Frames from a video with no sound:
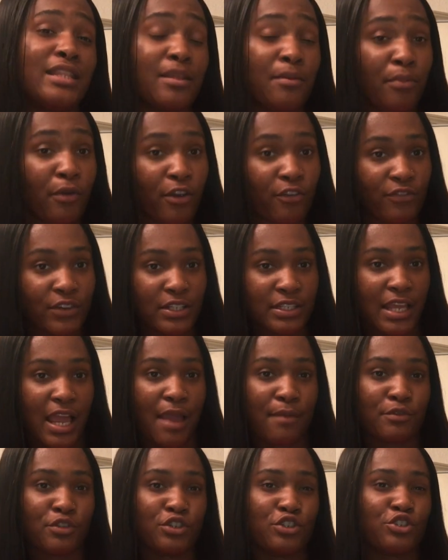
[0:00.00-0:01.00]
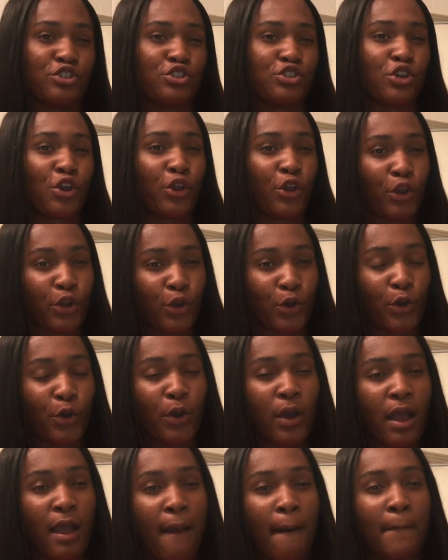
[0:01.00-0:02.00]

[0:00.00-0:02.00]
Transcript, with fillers: the perfect time to journal.